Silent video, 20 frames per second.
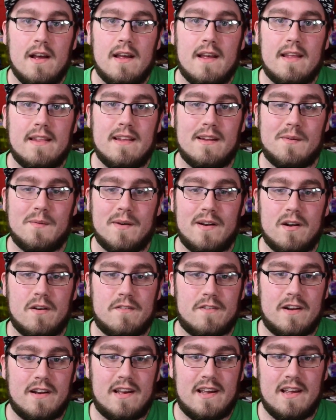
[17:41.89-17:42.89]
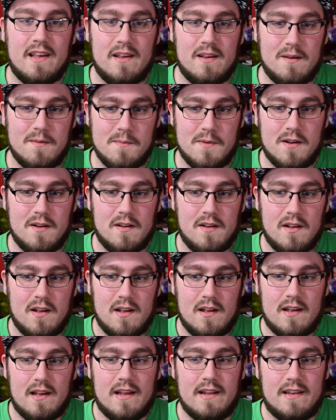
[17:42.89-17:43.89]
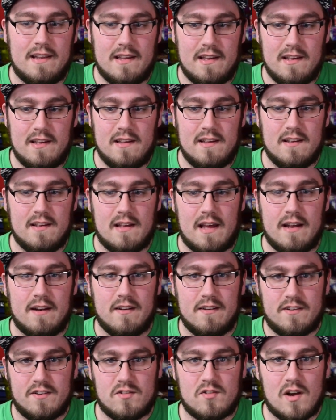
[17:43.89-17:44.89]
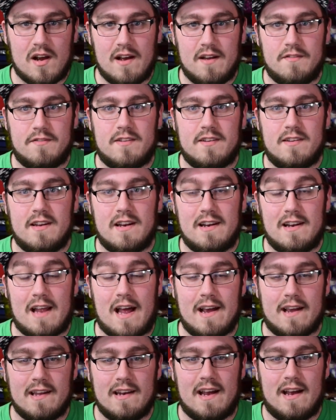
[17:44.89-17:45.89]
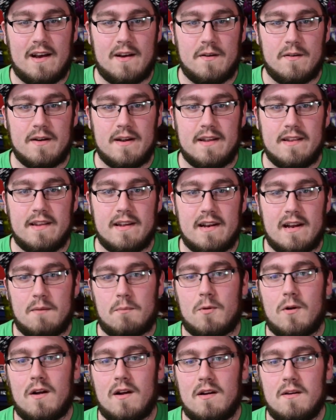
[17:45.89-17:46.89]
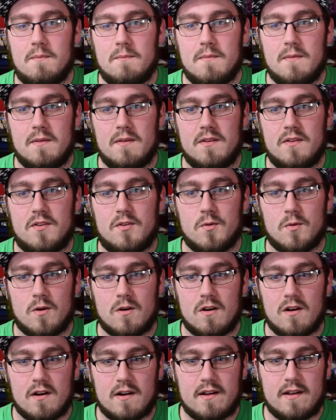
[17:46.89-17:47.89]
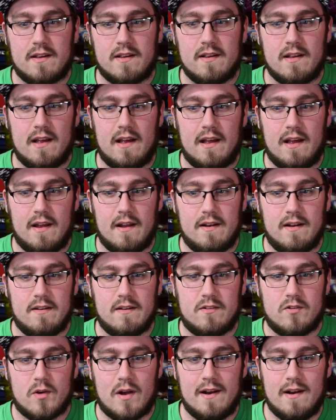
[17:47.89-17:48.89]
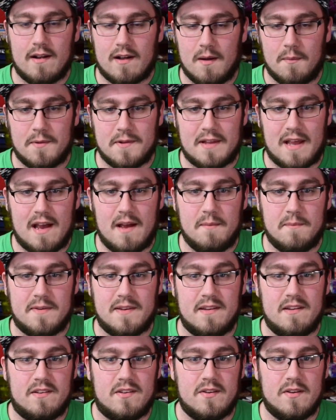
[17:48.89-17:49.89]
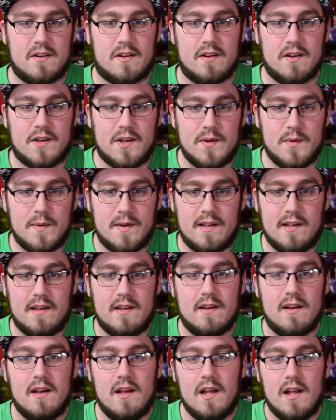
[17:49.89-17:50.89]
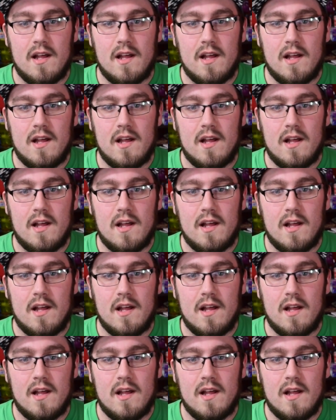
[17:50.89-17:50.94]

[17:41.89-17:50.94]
And then it went over to him, and he energy drived to knock it out, and then I brought up Zoroark and traded a couple times into Kukui,